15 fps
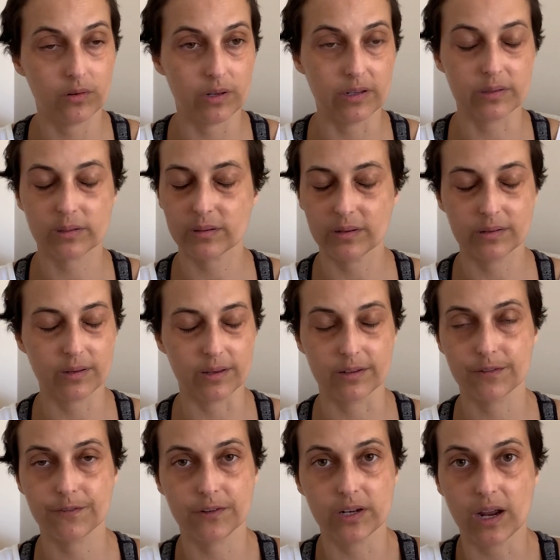It's
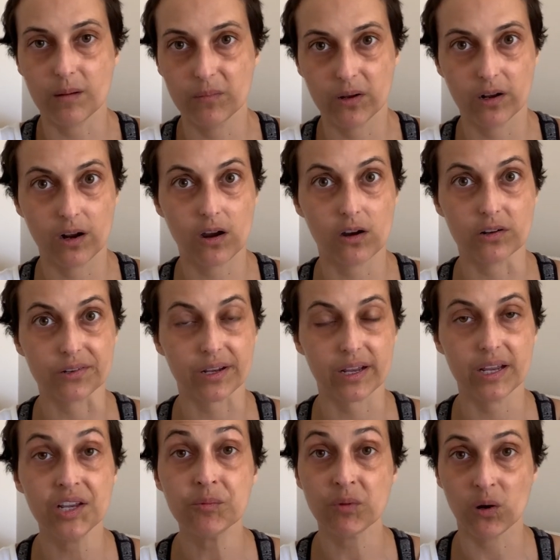this phenomenon called
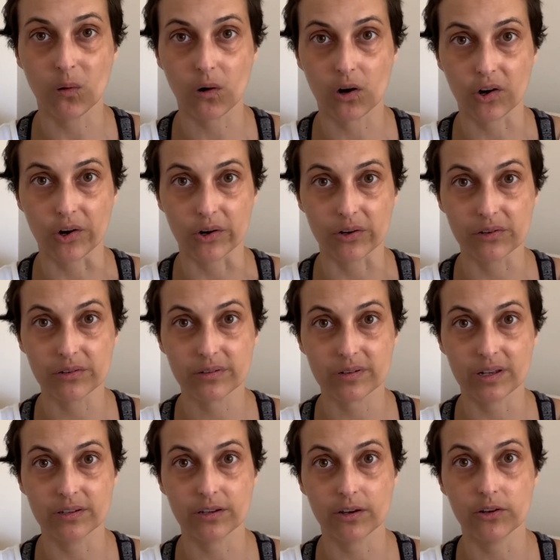chemo curls,
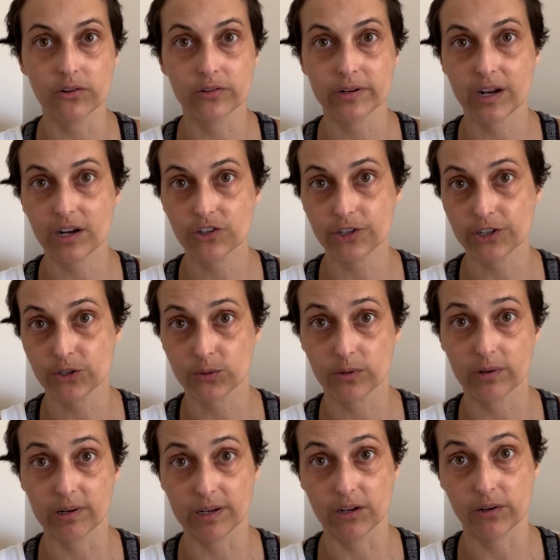and so you're not just
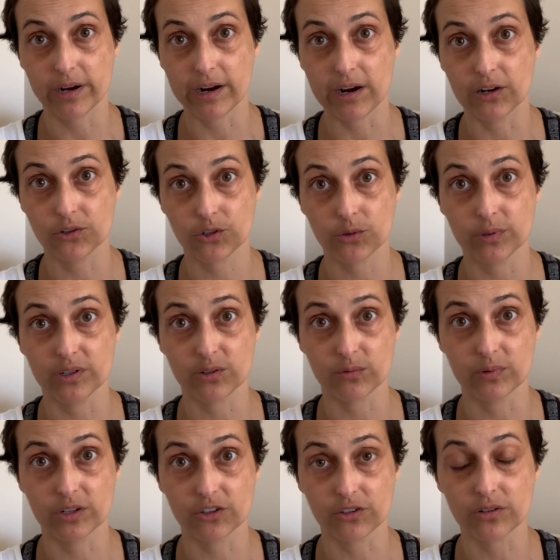growing your hair out to its
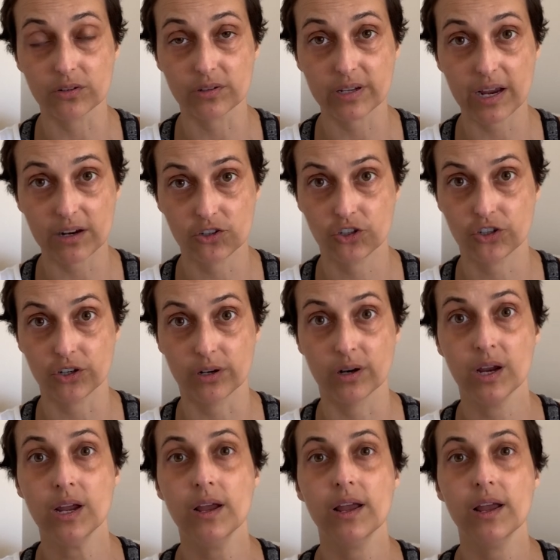original texture.